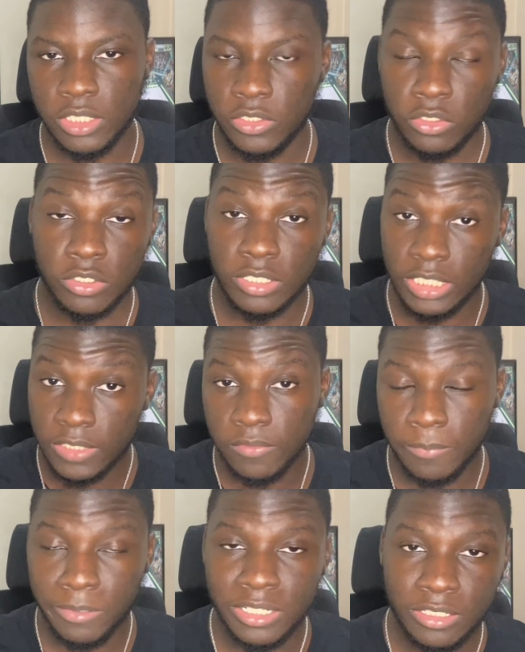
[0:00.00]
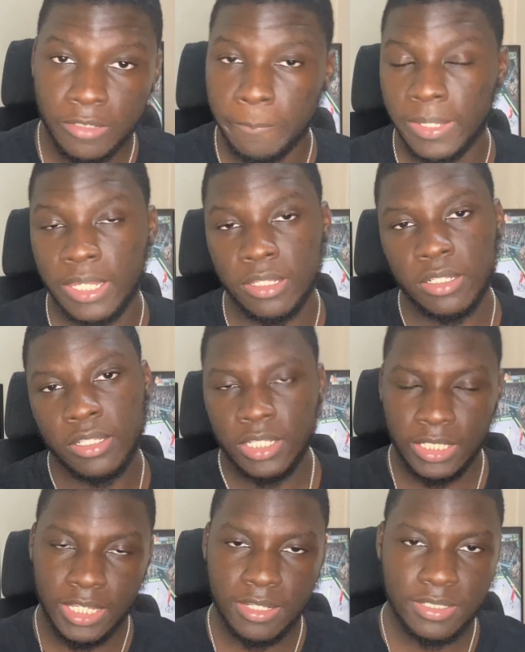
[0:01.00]
So just leave your money in the bank,
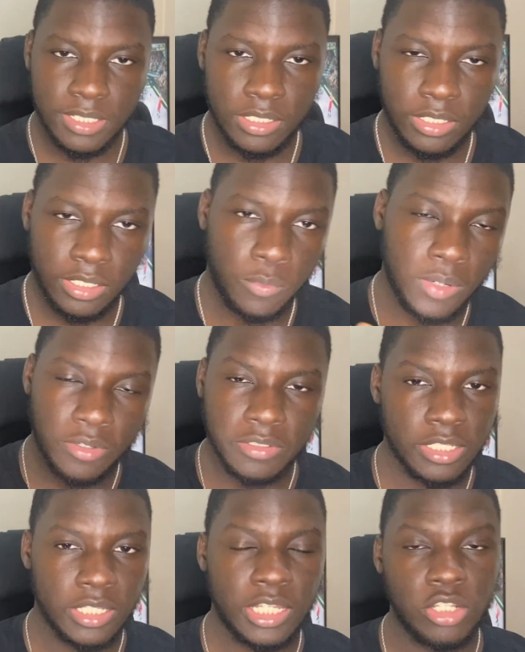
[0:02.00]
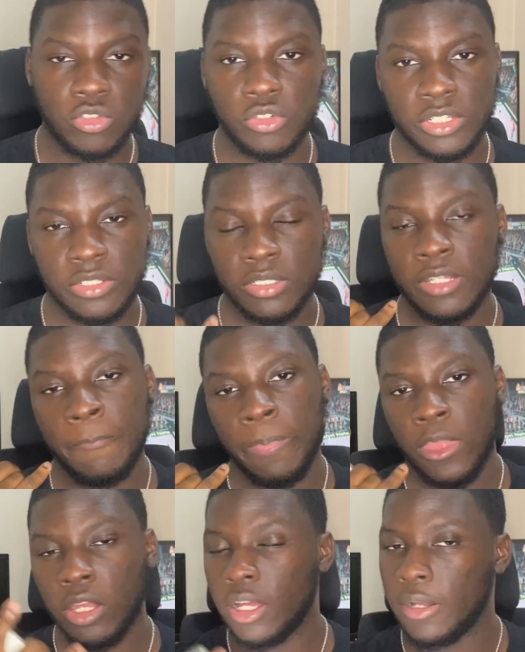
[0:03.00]
let it sit there while you get interest
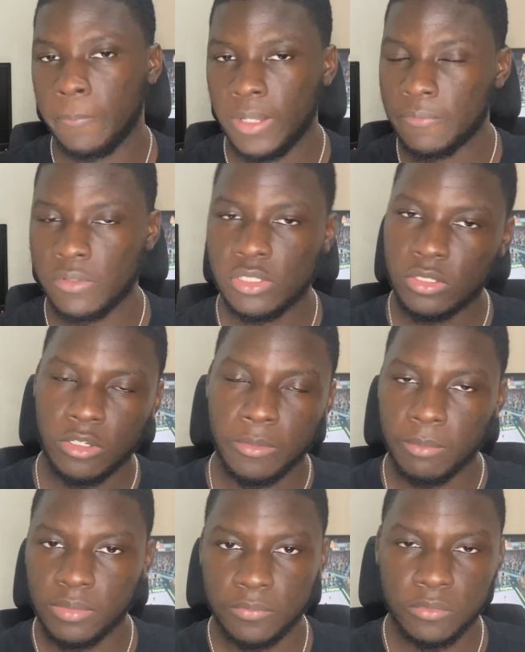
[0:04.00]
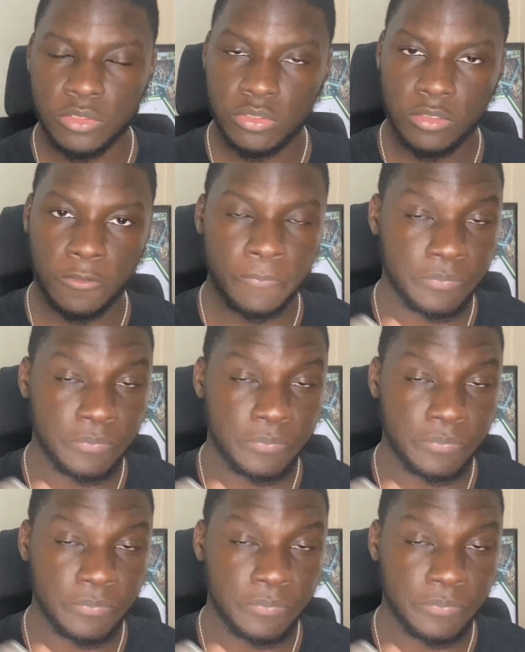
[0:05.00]
every single month or so.